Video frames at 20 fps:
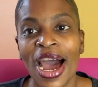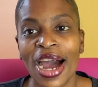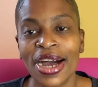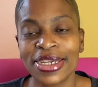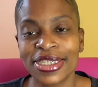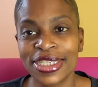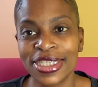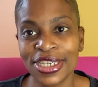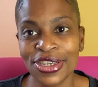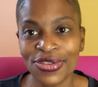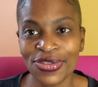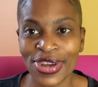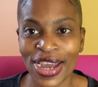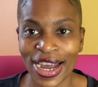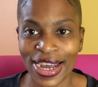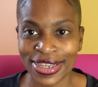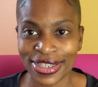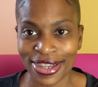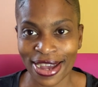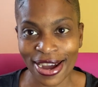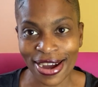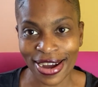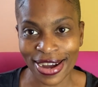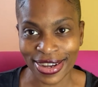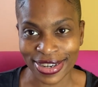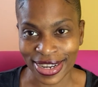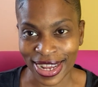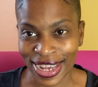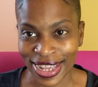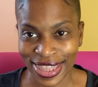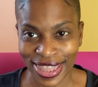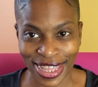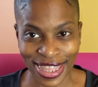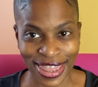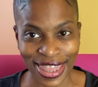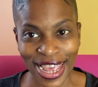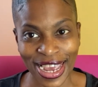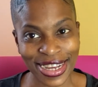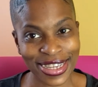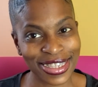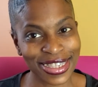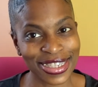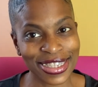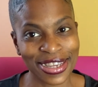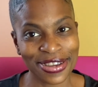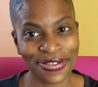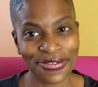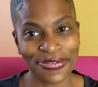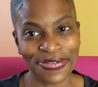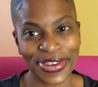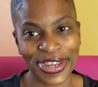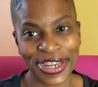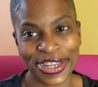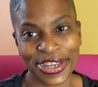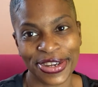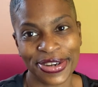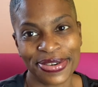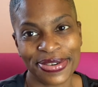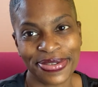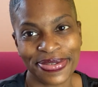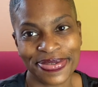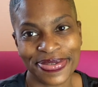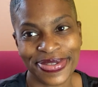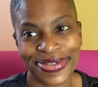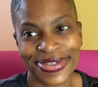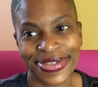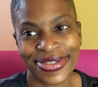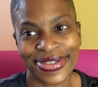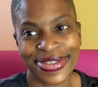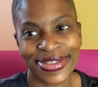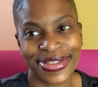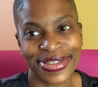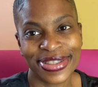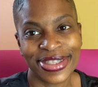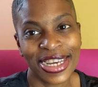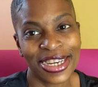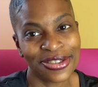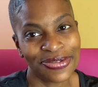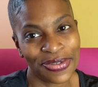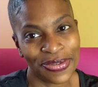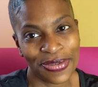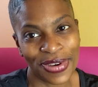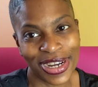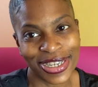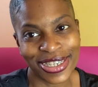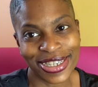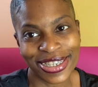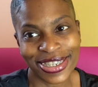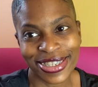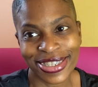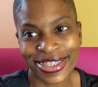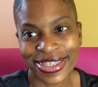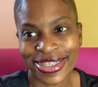I'll see you guys on the next video. Thanks for watching.